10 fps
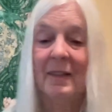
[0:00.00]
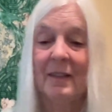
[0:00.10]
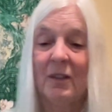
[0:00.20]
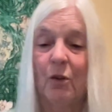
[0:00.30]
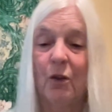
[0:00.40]

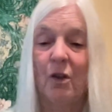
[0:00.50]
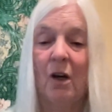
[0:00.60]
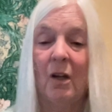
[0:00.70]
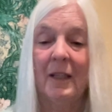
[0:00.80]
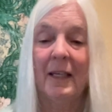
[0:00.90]
So you're
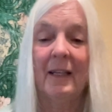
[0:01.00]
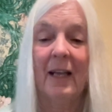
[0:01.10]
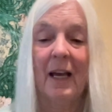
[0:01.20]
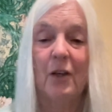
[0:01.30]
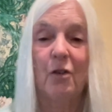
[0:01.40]
calling in
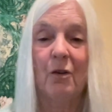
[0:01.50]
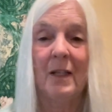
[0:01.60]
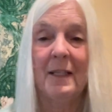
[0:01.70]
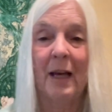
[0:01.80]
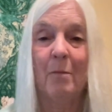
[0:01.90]
extra
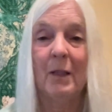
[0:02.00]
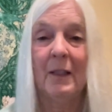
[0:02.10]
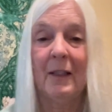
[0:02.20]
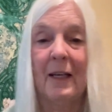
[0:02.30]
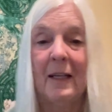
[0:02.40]
diamond
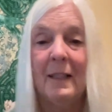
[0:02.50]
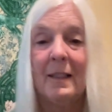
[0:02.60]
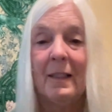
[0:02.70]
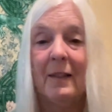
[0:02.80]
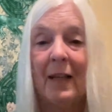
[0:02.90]
light
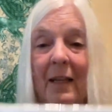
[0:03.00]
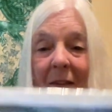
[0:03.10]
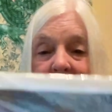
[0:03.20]
like